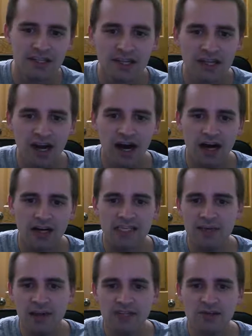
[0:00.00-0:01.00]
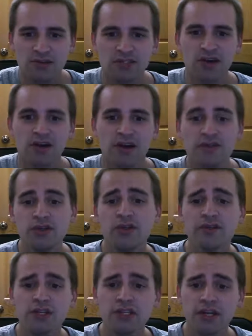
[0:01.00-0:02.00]
Uh, Team Acer's StarCraft II
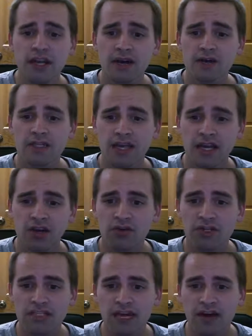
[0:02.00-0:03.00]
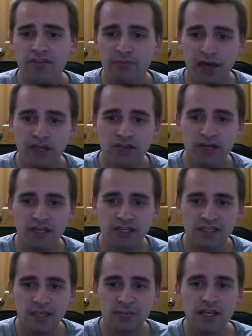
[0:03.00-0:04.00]
division announced that Christoph Mondragon
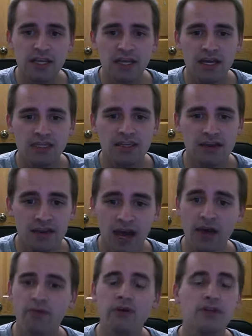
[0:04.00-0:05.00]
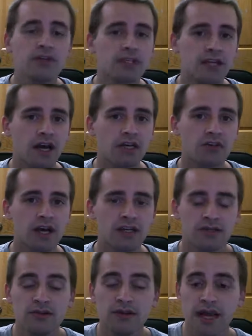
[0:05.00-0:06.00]
Semke has not renewed his contract
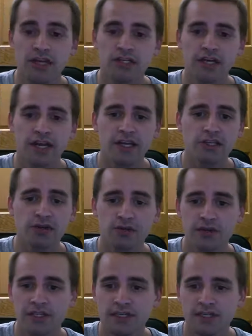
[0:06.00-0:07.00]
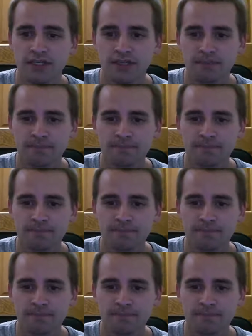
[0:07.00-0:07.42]
due to educational reasons.